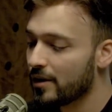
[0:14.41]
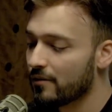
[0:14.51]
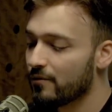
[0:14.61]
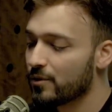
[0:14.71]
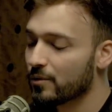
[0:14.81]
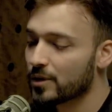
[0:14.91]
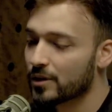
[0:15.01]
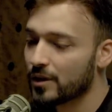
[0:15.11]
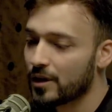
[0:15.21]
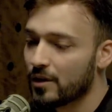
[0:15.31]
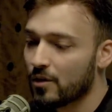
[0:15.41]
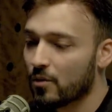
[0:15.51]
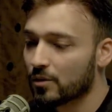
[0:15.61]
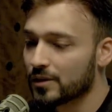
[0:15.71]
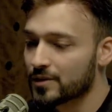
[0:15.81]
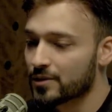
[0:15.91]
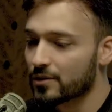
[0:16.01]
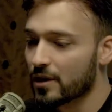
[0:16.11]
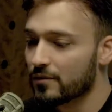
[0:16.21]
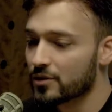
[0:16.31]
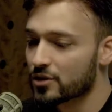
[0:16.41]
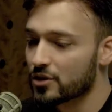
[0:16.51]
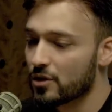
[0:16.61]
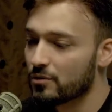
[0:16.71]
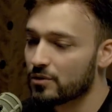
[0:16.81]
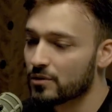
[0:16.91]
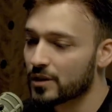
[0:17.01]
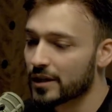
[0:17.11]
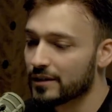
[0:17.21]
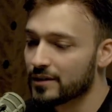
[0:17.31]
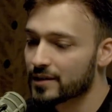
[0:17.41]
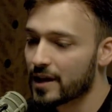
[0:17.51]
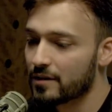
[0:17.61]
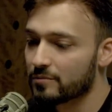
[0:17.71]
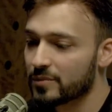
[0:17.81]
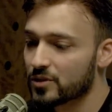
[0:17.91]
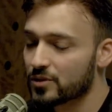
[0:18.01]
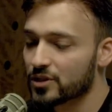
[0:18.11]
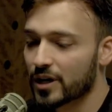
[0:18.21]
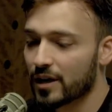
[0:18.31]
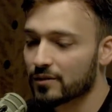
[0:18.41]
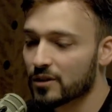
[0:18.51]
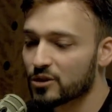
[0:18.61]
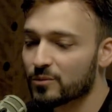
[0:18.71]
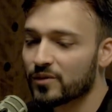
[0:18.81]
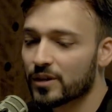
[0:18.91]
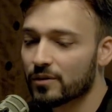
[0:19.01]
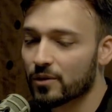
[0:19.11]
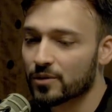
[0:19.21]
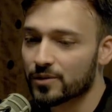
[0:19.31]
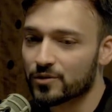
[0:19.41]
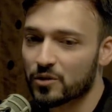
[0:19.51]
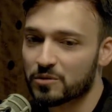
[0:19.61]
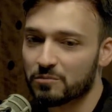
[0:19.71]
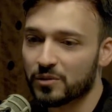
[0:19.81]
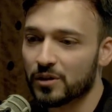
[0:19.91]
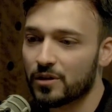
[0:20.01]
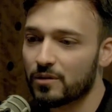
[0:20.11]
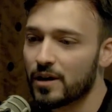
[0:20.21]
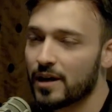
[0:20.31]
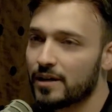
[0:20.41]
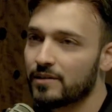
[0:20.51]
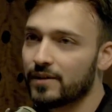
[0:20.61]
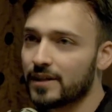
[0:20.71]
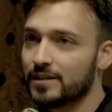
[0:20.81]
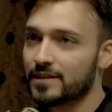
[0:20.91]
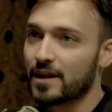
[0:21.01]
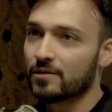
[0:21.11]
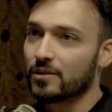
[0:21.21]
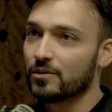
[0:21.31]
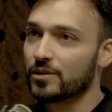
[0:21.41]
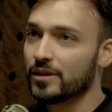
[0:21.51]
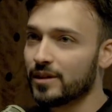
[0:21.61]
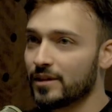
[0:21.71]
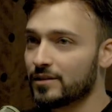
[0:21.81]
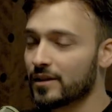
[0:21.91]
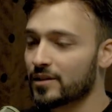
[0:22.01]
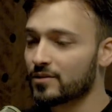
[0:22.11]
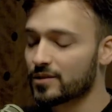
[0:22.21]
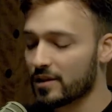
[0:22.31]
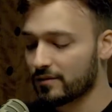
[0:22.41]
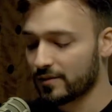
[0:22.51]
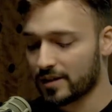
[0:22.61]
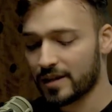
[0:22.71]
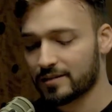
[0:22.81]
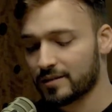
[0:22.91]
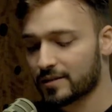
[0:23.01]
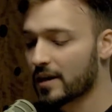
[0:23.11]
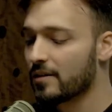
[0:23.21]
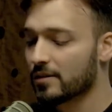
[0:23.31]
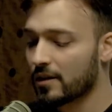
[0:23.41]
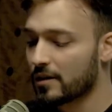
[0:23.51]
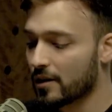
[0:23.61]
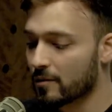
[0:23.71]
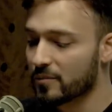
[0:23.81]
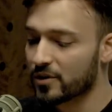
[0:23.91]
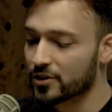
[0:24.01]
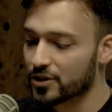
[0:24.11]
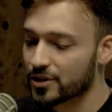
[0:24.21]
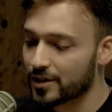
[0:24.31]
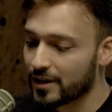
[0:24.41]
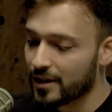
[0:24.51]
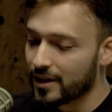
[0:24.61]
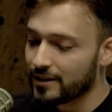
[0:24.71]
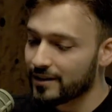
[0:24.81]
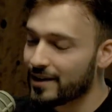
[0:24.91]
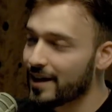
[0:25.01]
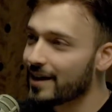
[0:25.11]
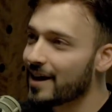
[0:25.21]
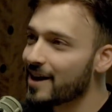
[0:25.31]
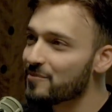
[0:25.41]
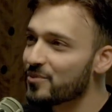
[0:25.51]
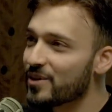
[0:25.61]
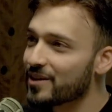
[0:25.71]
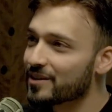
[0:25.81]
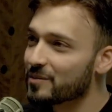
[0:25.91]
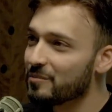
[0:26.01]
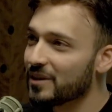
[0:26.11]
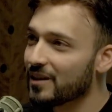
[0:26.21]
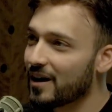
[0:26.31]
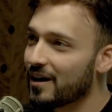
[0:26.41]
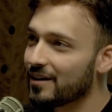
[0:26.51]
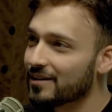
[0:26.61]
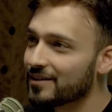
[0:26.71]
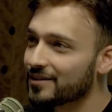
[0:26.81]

viewer or listener of this show, you can get a discount. Be sure to check out the YouTube video and go to the description below to find a discount code to get yourself a nice discount on our merch. Today, I am with Bilal